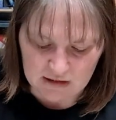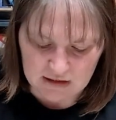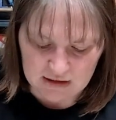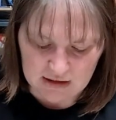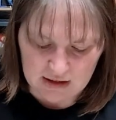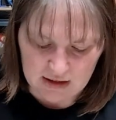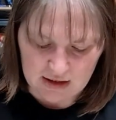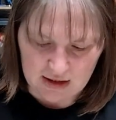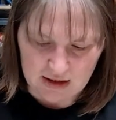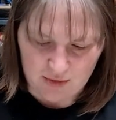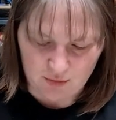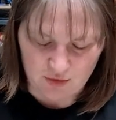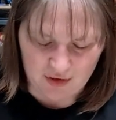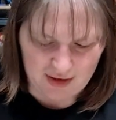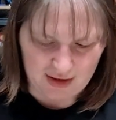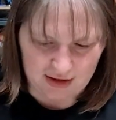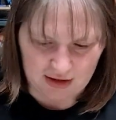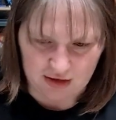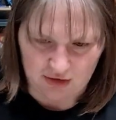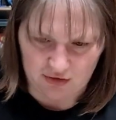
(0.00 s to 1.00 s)
We're
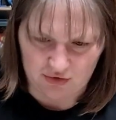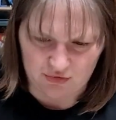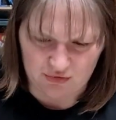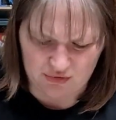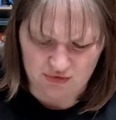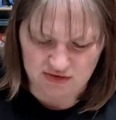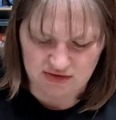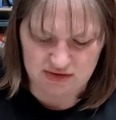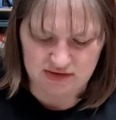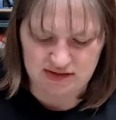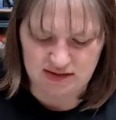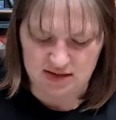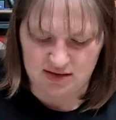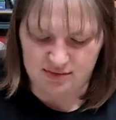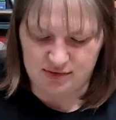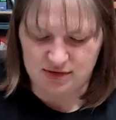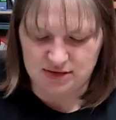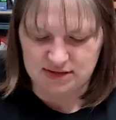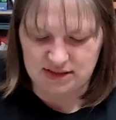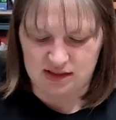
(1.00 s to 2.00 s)
not going to go through those
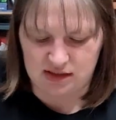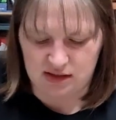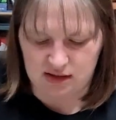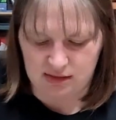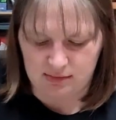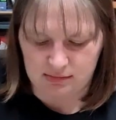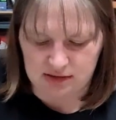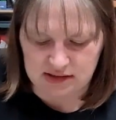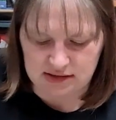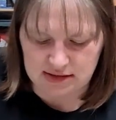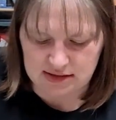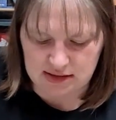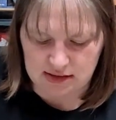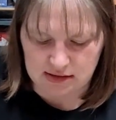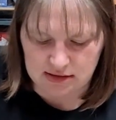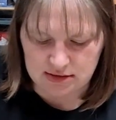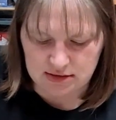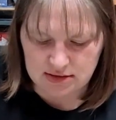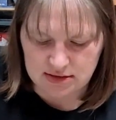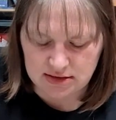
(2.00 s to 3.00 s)
examples. I think it makes
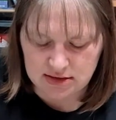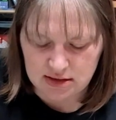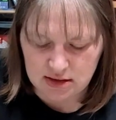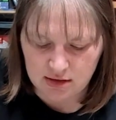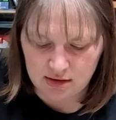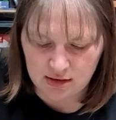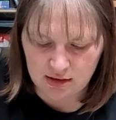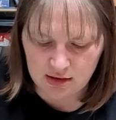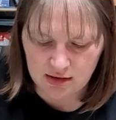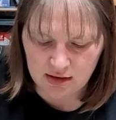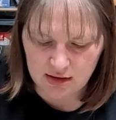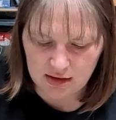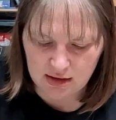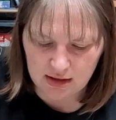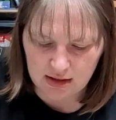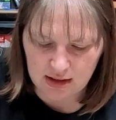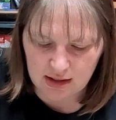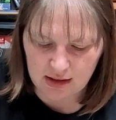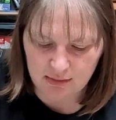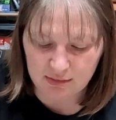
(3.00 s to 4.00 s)
sense.
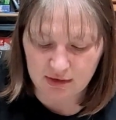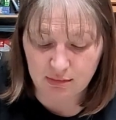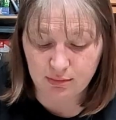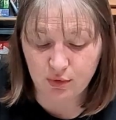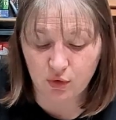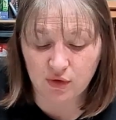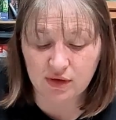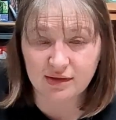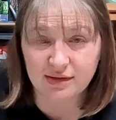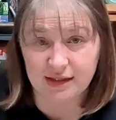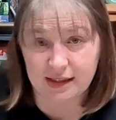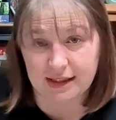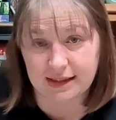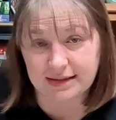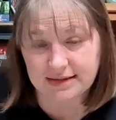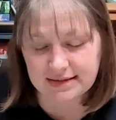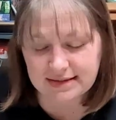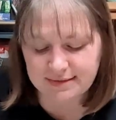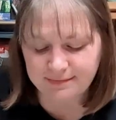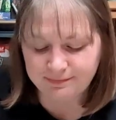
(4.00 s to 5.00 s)
Important
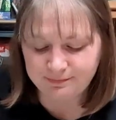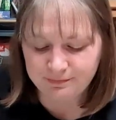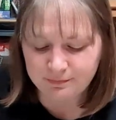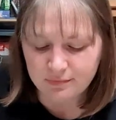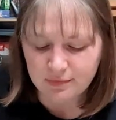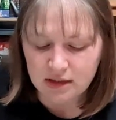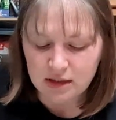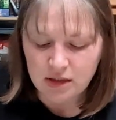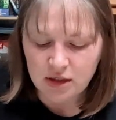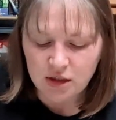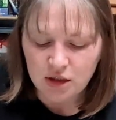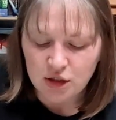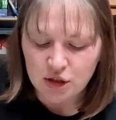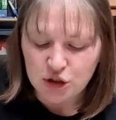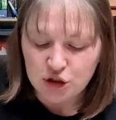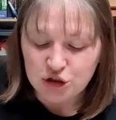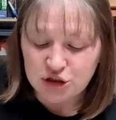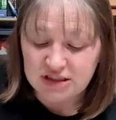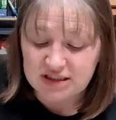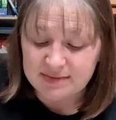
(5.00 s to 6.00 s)
things.
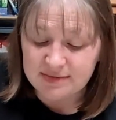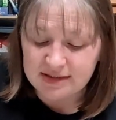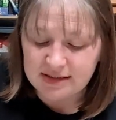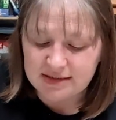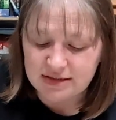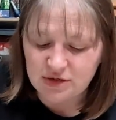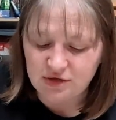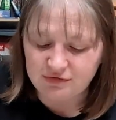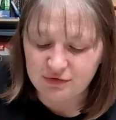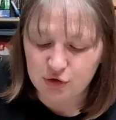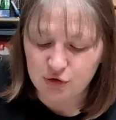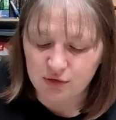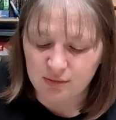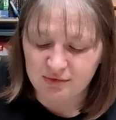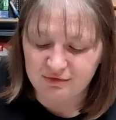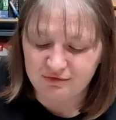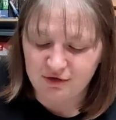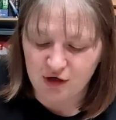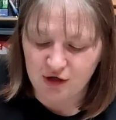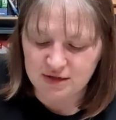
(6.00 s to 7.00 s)
Just because you have a group
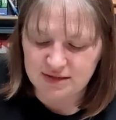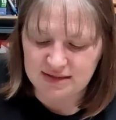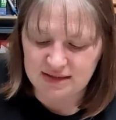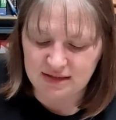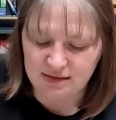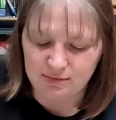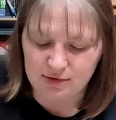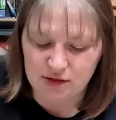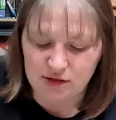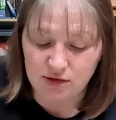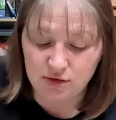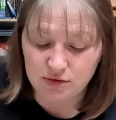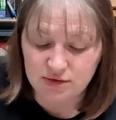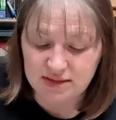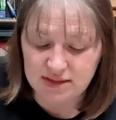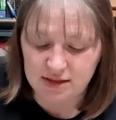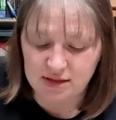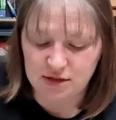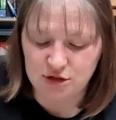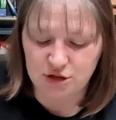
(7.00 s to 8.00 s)
of cards that can be
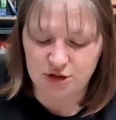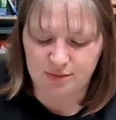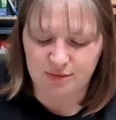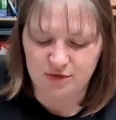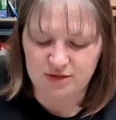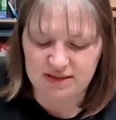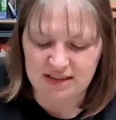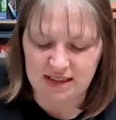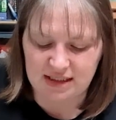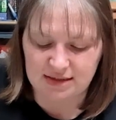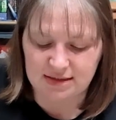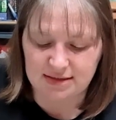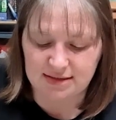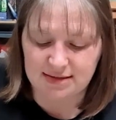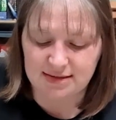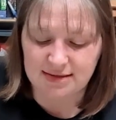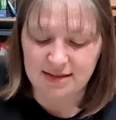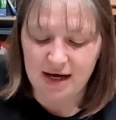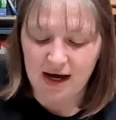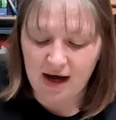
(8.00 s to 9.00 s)
used in a jumbo attack does
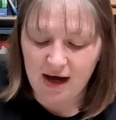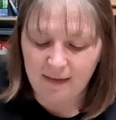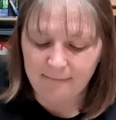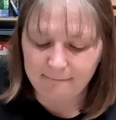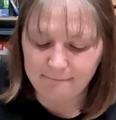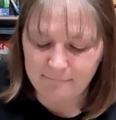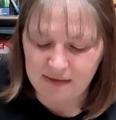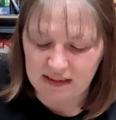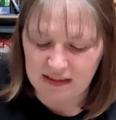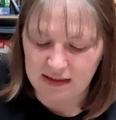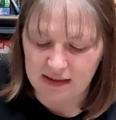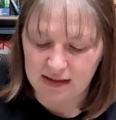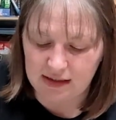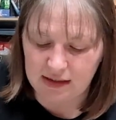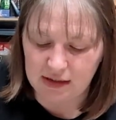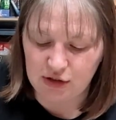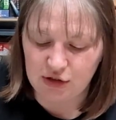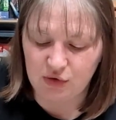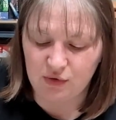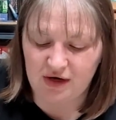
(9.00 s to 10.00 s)
not
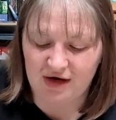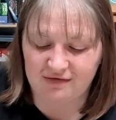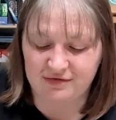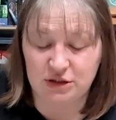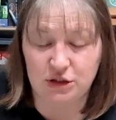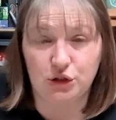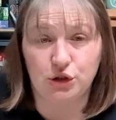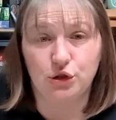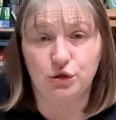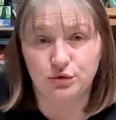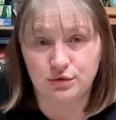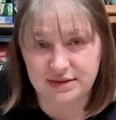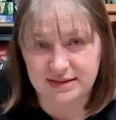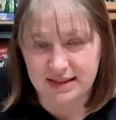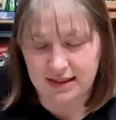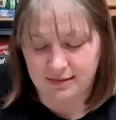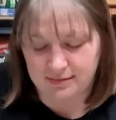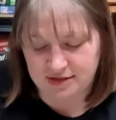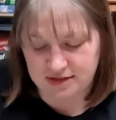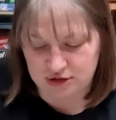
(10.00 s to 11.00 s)
mean you have to use
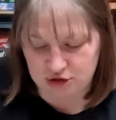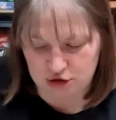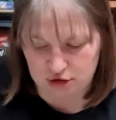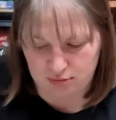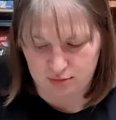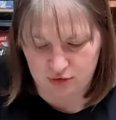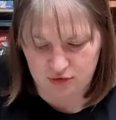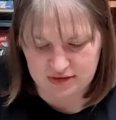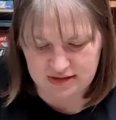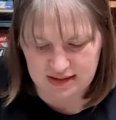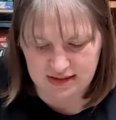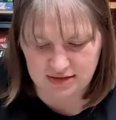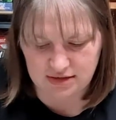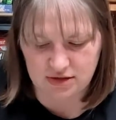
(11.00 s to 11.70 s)
them as a jumbo attack.